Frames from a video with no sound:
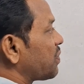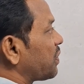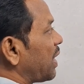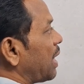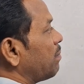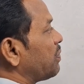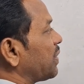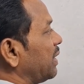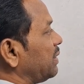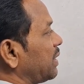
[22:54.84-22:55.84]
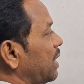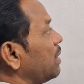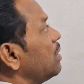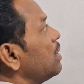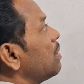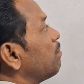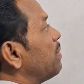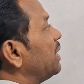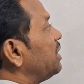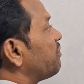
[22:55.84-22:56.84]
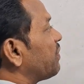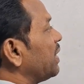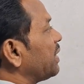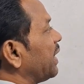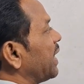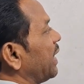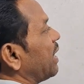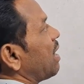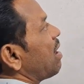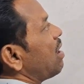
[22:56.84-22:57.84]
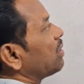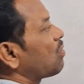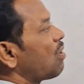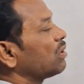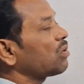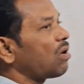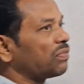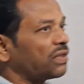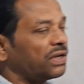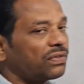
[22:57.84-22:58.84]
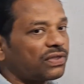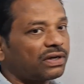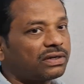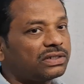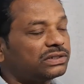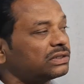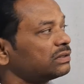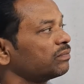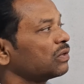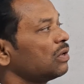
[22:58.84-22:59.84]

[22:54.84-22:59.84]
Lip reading: the same center but different radii are called concentric circles.